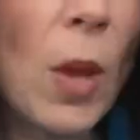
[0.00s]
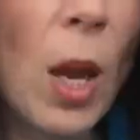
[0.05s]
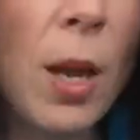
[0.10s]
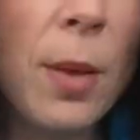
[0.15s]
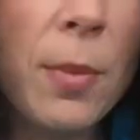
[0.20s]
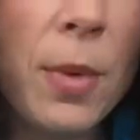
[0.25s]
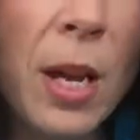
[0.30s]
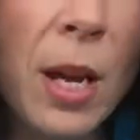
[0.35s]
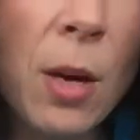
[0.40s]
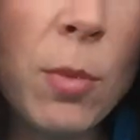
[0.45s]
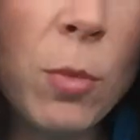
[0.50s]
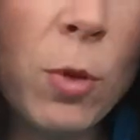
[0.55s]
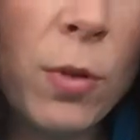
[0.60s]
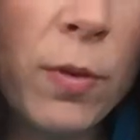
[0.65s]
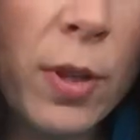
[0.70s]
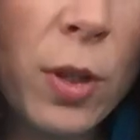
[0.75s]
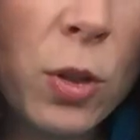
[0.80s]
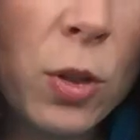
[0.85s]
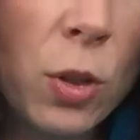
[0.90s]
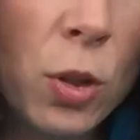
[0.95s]
I'm now
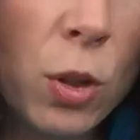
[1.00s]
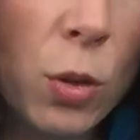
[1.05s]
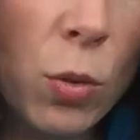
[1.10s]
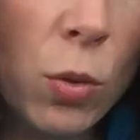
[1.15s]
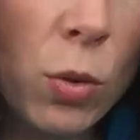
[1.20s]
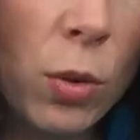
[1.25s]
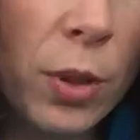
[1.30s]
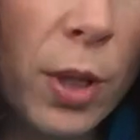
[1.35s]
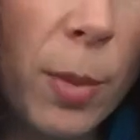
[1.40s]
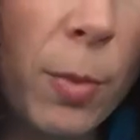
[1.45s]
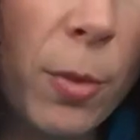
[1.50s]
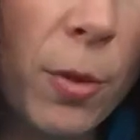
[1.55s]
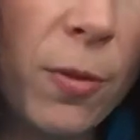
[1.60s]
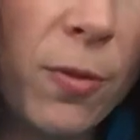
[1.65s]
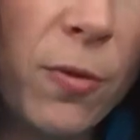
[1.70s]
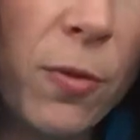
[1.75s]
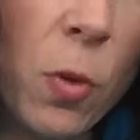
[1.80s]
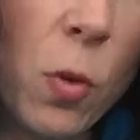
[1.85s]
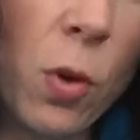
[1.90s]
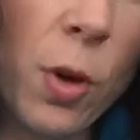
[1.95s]
moving to tool number
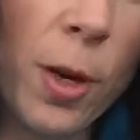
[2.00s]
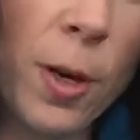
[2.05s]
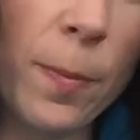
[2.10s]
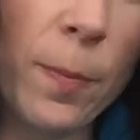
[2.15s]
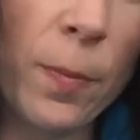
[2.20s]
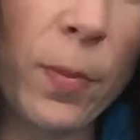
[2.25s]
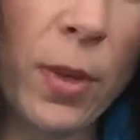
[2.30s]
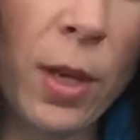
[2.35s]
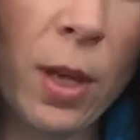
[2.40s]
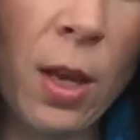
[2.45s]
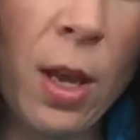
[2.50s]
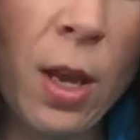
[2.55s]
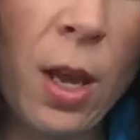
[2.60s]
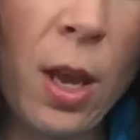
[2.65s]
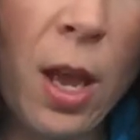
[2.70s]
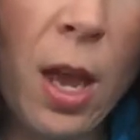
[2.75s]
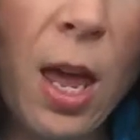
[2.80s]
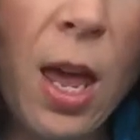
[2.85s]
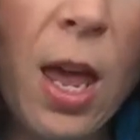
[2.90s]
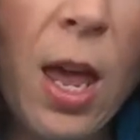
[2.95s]
4,
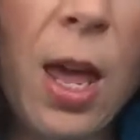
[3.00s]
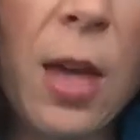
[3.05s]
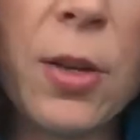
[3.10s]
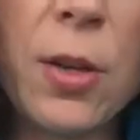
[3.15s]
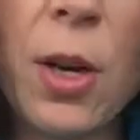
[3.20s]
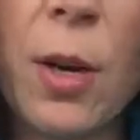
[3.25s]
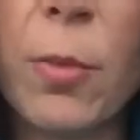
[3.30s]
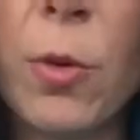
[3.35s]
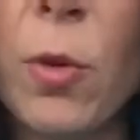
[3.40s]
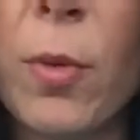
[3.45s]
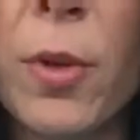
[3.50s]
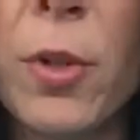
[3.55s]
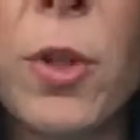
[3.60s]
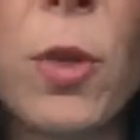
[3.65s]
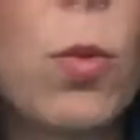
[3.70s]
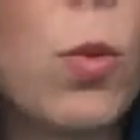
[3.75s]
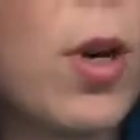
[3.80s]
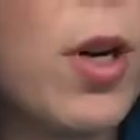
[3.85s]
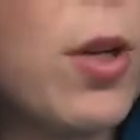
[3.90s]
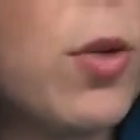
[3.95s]
and I'm going
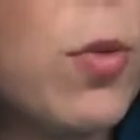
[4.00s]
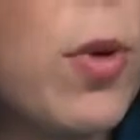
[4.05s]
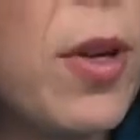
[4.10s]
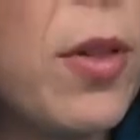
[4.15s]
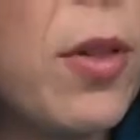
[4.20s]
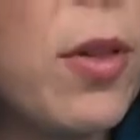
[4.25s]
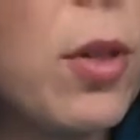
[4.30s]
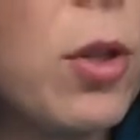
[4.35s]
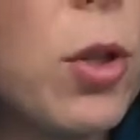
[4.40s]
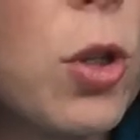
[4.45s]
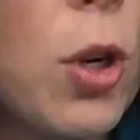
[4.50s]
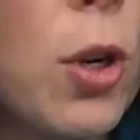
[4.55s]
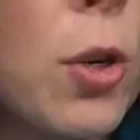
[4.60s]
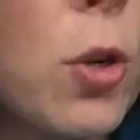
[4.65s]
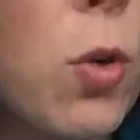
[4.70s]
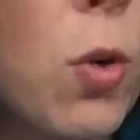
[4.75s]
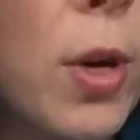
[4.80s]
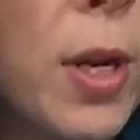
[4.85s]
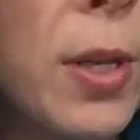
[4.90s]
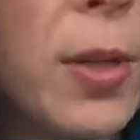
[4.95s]
to work with
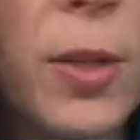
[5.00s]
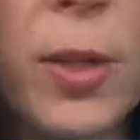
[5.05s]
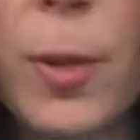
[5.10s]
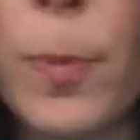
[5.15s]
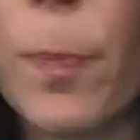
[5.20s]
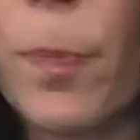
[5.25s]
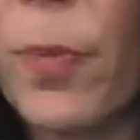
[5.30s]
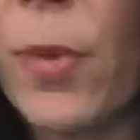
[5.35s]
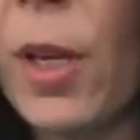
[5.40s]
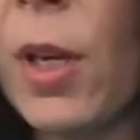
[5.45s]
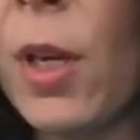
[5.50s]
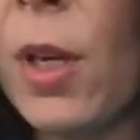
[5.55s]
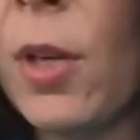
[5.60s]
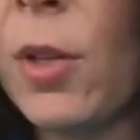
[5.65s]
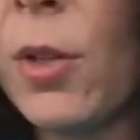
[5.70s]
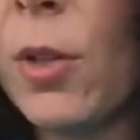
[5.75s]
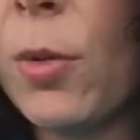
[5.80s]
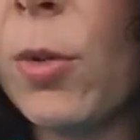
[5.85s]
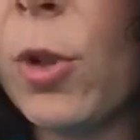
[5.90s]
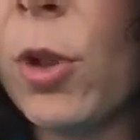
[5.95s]
turquoise.
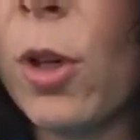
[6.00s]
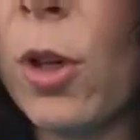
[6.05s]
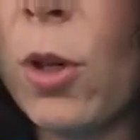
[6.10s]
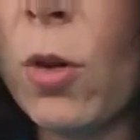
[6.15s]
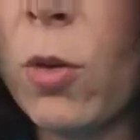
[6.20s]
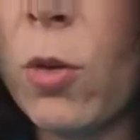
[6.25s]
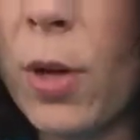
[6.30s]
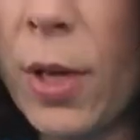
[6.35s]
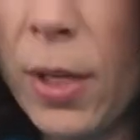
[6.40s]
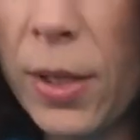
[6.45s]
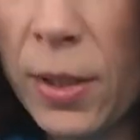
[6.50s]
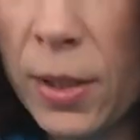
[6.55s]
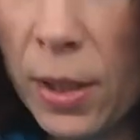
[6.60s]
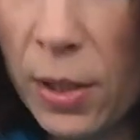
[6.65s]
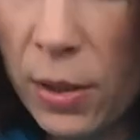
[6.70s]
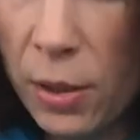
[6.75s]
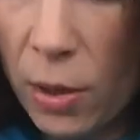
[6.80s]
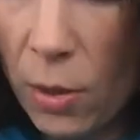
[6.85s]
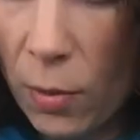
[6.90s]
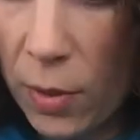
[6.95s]
So turquoise
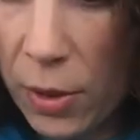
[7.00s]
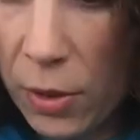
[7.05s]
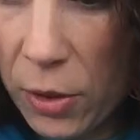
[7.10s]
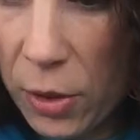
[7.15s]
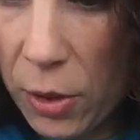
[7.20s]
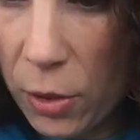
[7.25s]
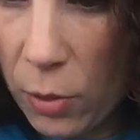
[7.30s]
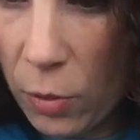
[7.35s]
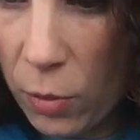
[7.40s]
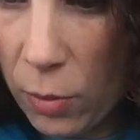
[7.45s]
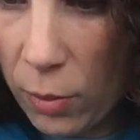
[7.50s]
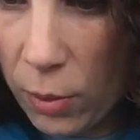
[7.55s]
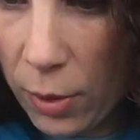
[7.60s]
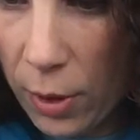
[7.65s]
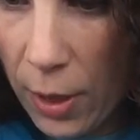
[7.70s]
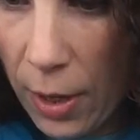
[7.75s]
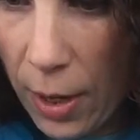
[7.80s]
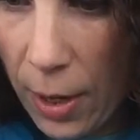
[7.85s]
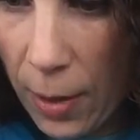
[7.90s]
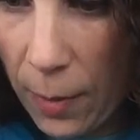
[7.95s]
is going to,
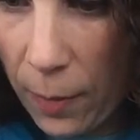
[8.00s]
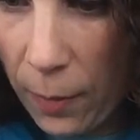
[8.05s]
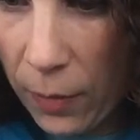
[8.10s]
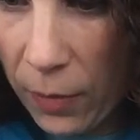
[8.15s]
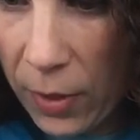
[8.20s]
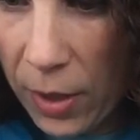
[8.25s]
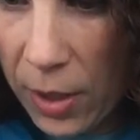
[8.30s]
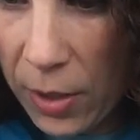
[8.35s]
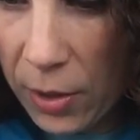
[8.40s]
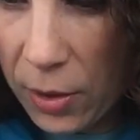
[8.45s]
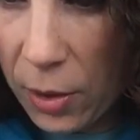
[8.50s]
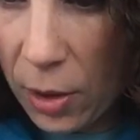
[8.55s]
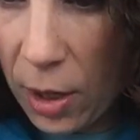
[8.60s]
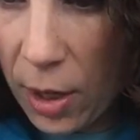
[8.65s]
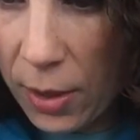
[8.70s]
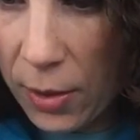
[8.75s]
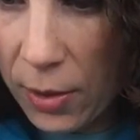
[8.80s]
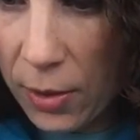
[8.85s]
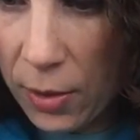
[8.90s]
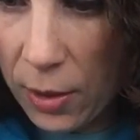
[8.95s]
these
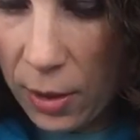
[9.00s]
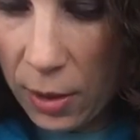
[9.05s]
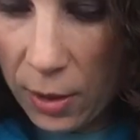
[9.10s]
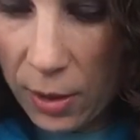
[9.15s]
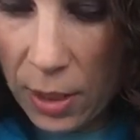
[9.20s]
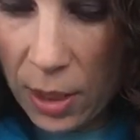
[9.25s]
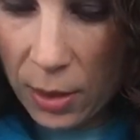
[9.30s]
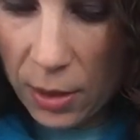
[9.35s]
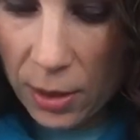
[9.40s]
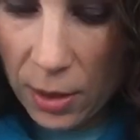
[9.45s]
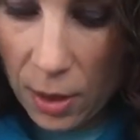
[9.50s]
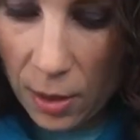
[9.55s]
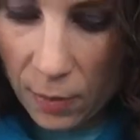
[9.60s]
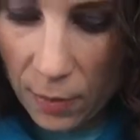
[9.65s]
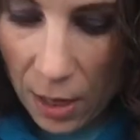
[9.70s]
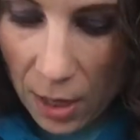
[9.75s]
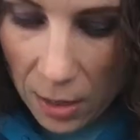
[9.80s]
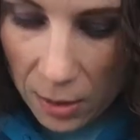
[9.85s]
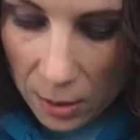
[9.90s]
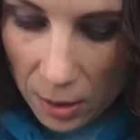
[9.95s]
dots, these next set of
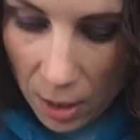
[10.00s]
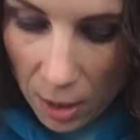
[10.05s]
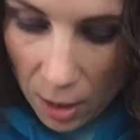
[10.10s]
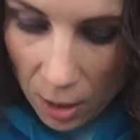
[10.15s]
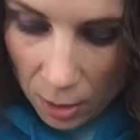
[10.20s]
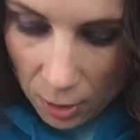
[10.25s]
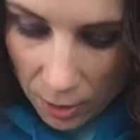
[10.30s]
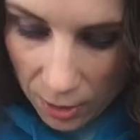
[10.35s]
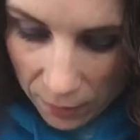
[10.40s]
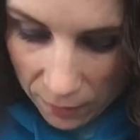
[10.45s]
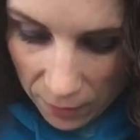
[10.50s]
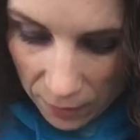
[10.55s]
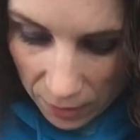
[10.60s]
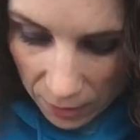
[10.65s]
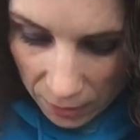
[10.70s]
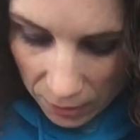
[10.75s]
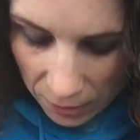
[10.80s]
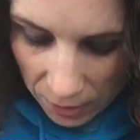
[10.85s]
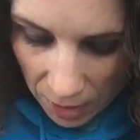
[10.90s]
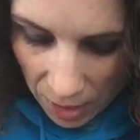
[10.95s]
8s, live in
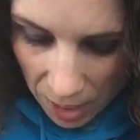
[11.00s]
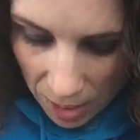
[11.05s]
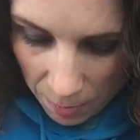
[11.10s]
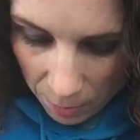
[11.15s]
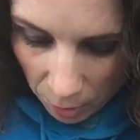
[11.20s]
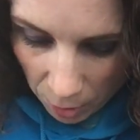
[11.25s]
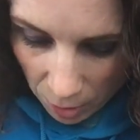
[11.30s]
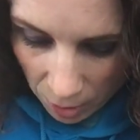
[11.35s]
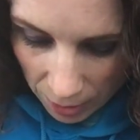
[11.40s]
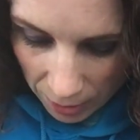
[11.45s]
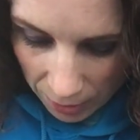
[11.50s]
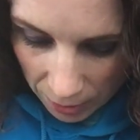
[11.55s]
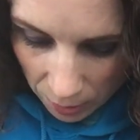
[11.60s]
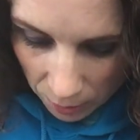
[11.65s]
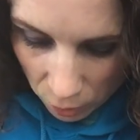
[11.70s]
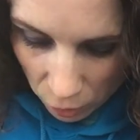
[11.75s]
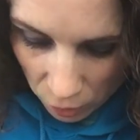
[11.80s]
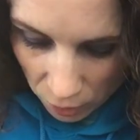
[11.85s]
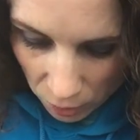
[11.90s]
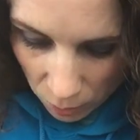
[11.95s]
the same line I
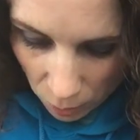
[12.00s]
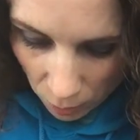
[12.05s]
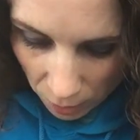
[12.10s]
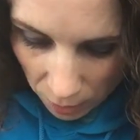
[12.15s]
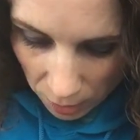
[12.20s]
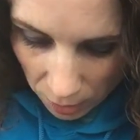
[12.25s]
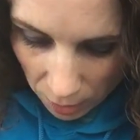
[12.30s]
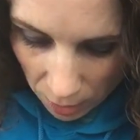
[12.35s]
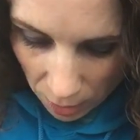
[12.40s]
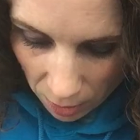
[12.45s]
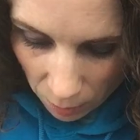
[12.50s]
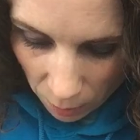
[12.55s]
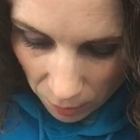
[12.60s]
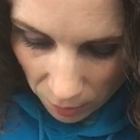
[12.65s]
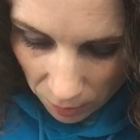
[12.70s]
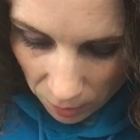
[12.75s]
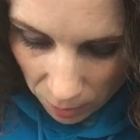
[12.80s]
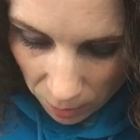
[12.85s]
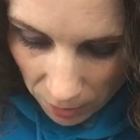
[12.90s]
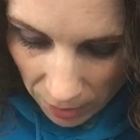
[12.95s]
was just working on
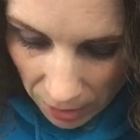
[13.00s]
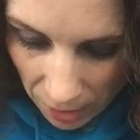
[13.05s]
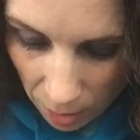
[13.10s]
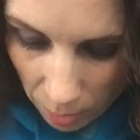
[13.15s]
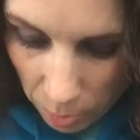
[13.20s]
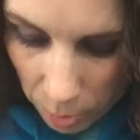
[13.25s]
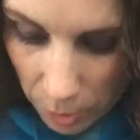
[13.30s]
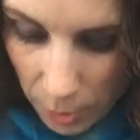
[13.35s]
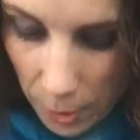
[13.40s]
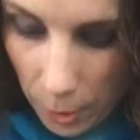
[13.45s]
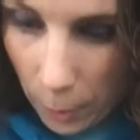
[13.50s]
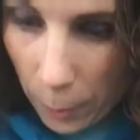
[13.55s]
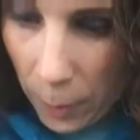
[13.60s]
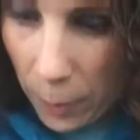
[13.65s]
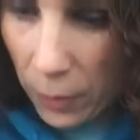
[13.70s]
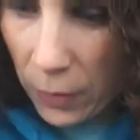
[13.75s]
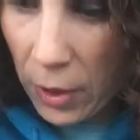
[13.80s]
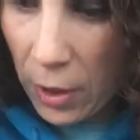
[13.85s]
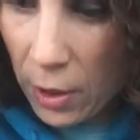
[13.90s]
with the pale blue.